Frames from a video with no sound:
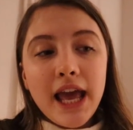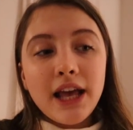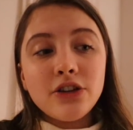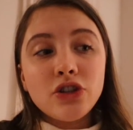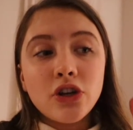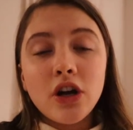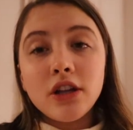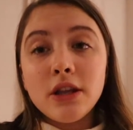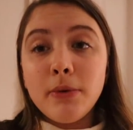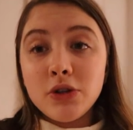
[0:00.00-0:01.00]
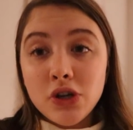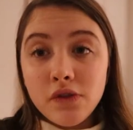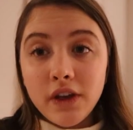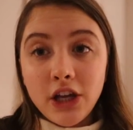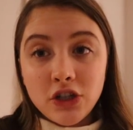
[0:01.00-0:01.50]
and turn on the post
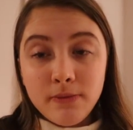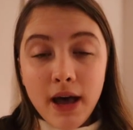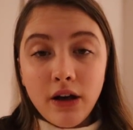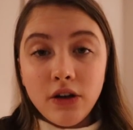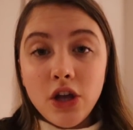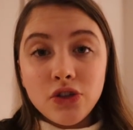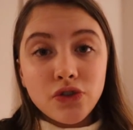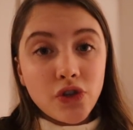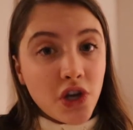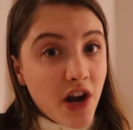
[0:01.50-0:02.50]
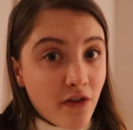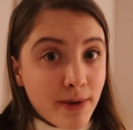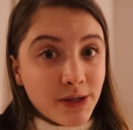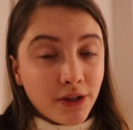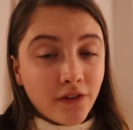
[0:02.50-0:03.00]
notification bell so you never
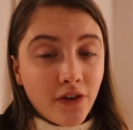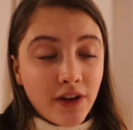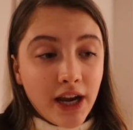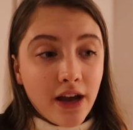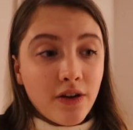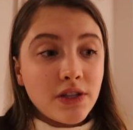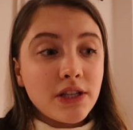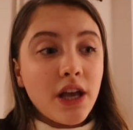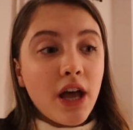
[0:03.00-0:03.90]
miss one of our videos.